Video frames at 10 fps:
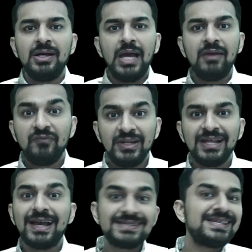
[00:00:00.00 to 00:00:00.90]
I'm
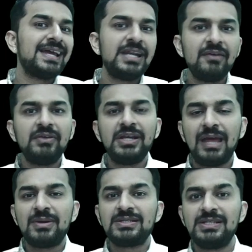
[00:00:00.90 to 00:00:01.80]
feeling excited every
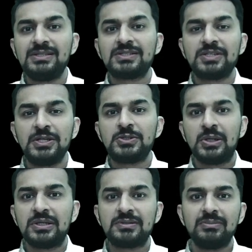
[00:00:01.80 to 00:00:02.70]
time I see the
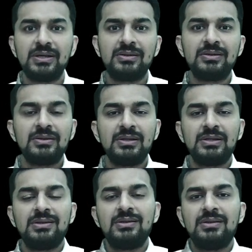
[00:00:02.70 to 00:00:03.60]
screenshots, but
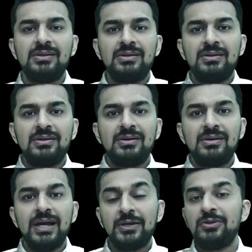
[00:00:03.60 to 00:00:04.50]

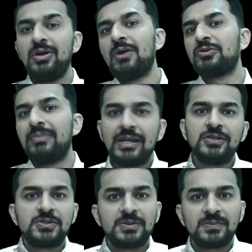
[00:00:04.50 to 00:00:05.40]
I don't know how to
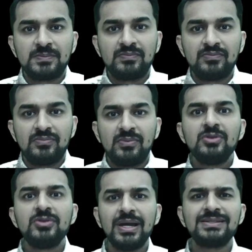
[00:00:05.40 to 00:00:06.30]
manage.
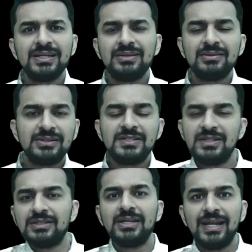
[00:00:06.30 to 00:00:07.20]
So I said, there's
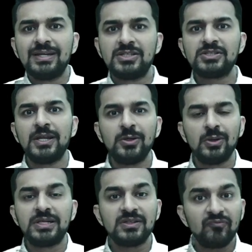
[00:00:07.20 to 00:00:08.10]
nothing great, just
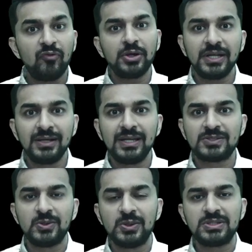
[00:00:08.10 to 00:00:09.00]
enroll. It's a fourteen days
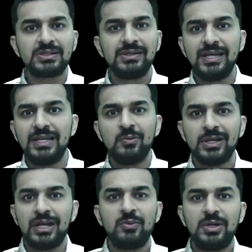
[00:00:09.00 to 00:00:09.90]
course, daily
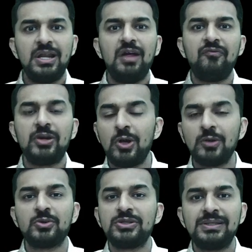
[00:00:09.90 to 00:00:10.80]
one hour, one and a half hour, not
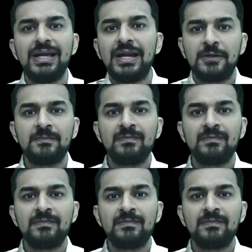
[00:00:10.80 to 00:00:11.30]
more than that.